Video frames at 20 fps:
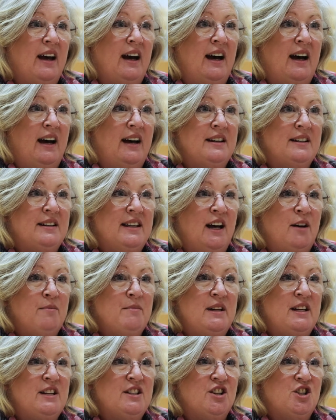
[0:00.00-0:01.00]
and that
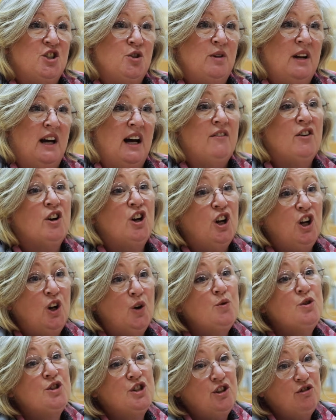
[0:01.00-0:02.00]
means that you'll have a
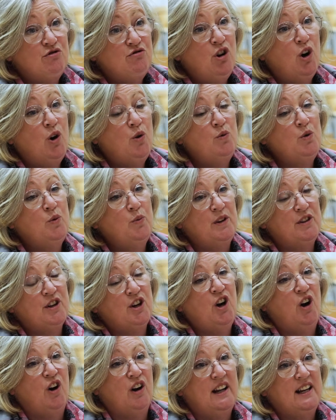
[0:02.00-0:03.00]
closer role with the
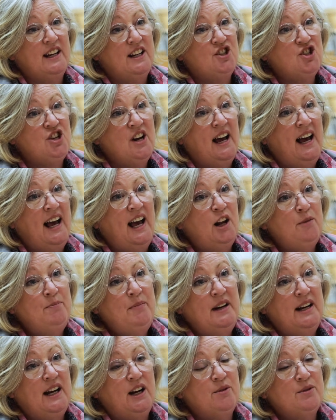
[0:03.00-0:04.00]
college,
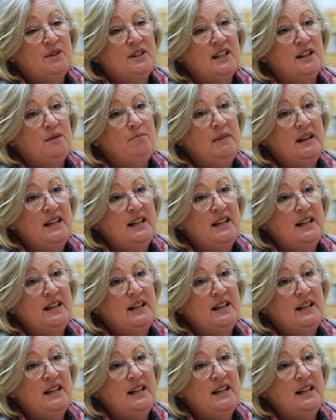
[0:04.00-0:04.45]
helping out in